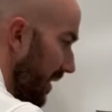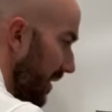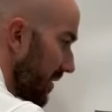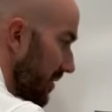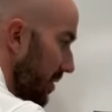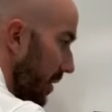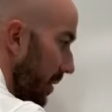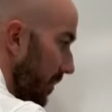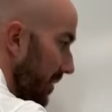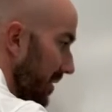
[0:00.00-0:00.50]

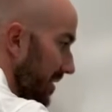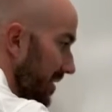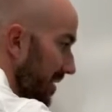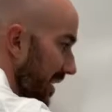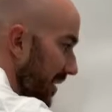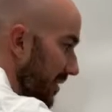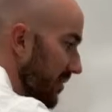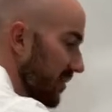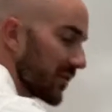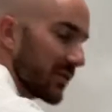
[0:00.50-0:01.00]
So I'm
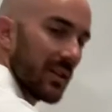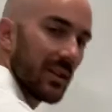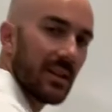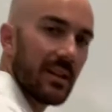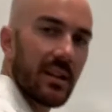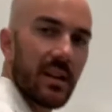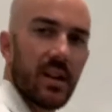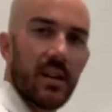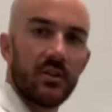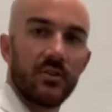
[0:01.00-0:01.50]

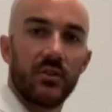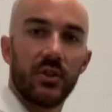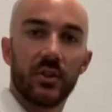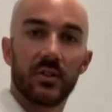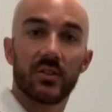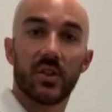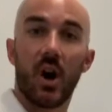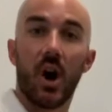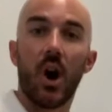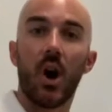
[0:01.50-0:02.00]
essentially
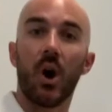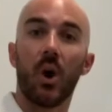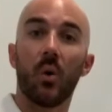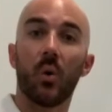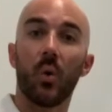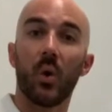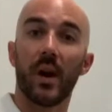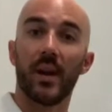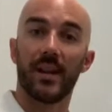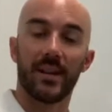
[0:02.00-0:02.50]
just
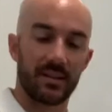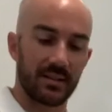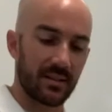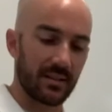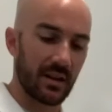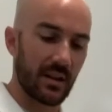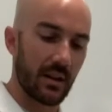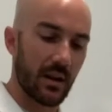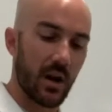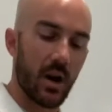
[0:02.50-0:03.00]

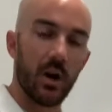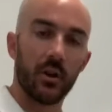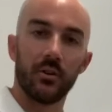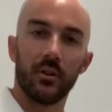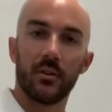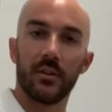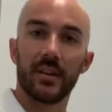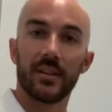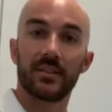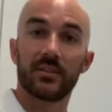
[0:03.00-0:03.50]
always
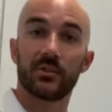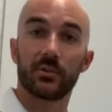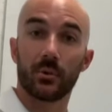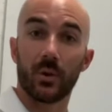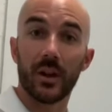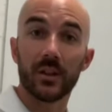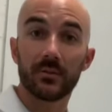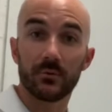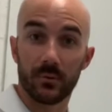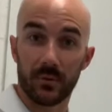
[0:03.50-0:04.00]
under this
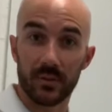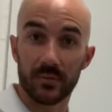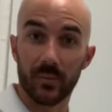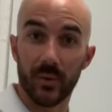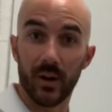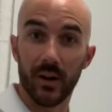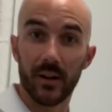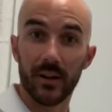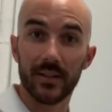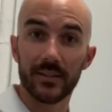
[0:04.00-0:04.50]
stress
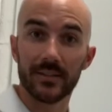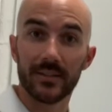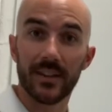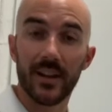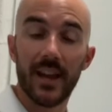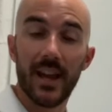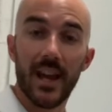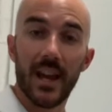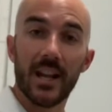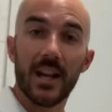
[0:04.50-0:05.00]
response,
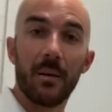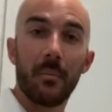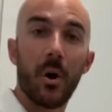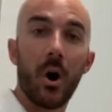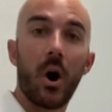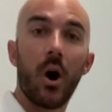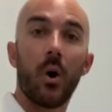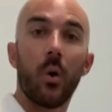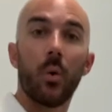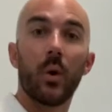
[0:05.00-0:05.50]
and I'm
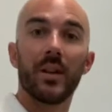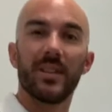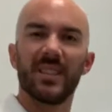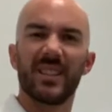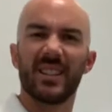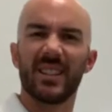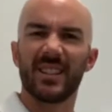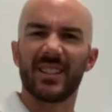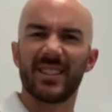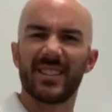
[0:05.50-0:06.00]
always
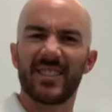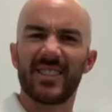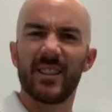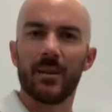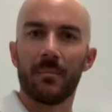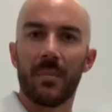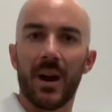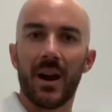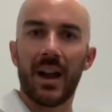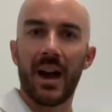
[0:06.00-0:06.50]
in a
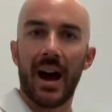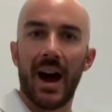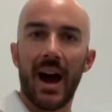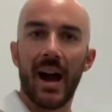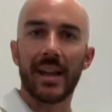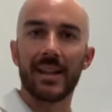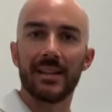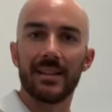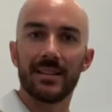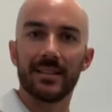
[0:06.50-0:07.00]

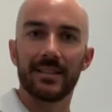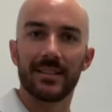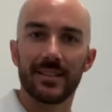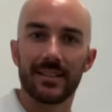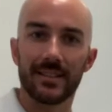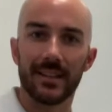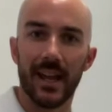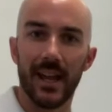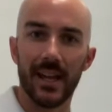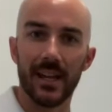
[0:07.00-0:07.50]
semi-heightened
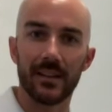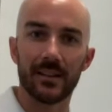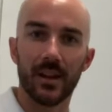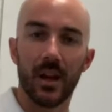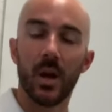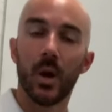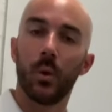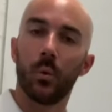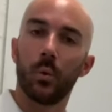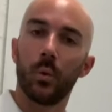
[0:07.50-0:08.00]
state.
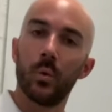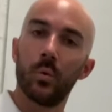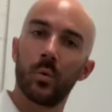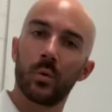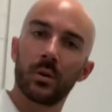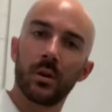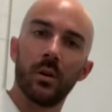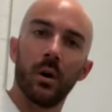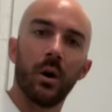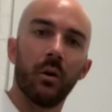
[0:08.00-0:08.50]
We
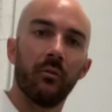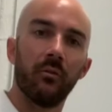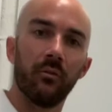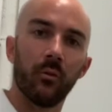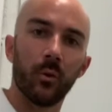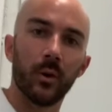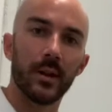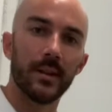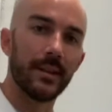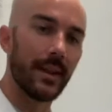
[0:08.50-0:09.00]
want to
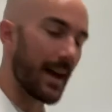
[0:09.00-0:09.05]
avoid